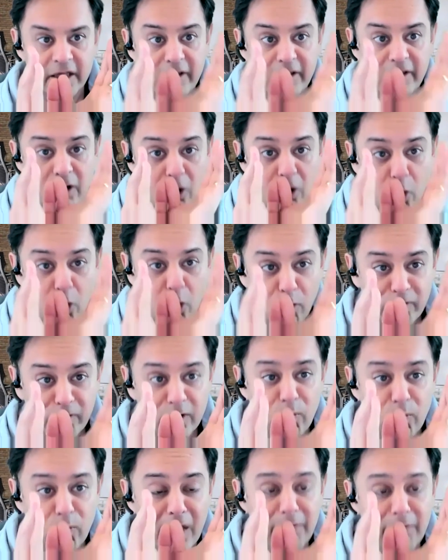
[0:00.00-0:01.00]
the
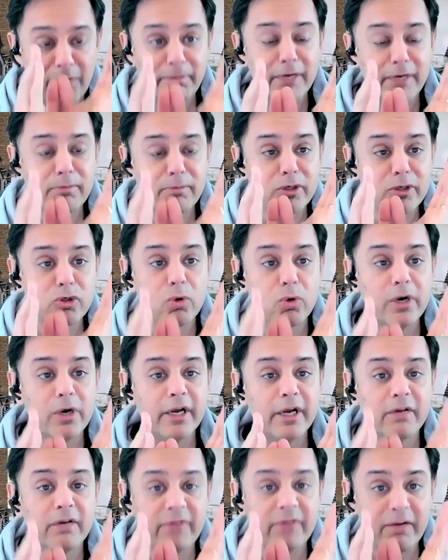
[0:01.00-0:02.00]
overwhelming
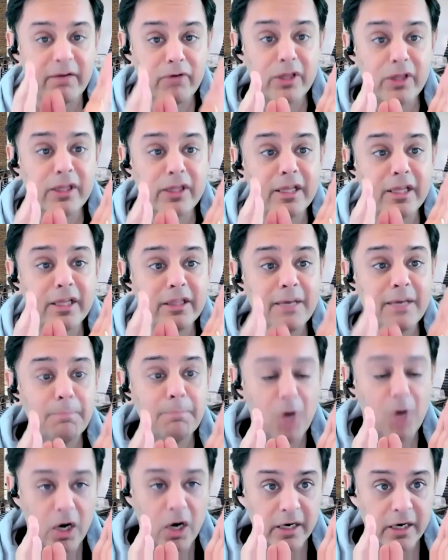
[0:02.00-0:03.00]
majority of everything that they
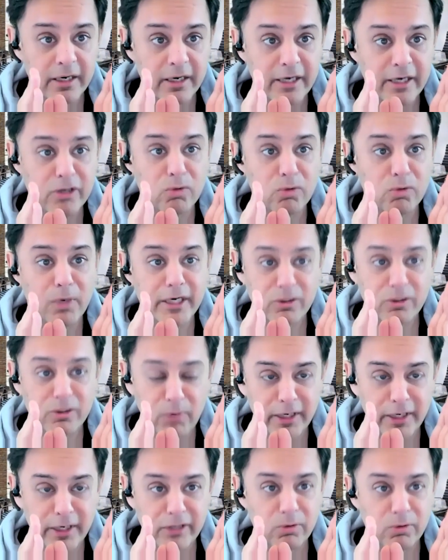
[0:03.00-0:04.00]
bought in
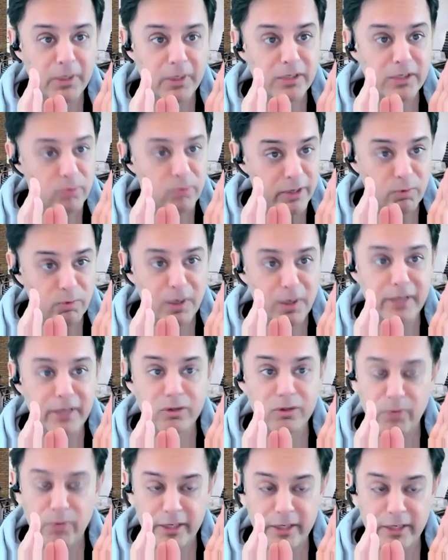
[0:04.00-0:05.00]
2020, 2021,
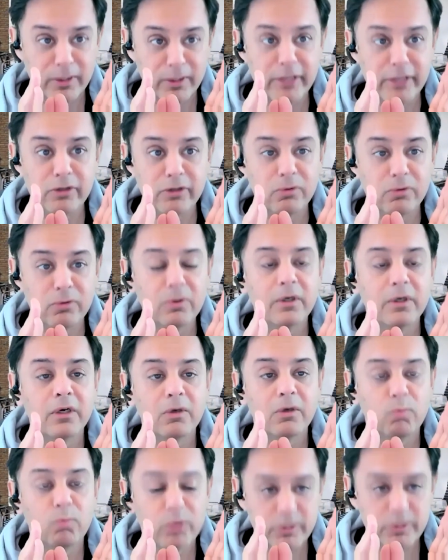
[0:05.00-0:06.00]
and 2022
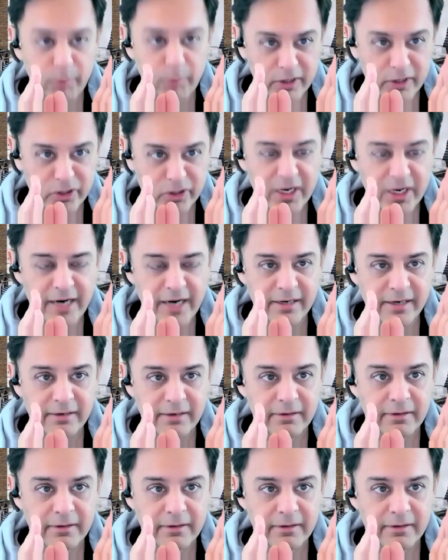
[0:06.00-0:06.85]
was bridge debt.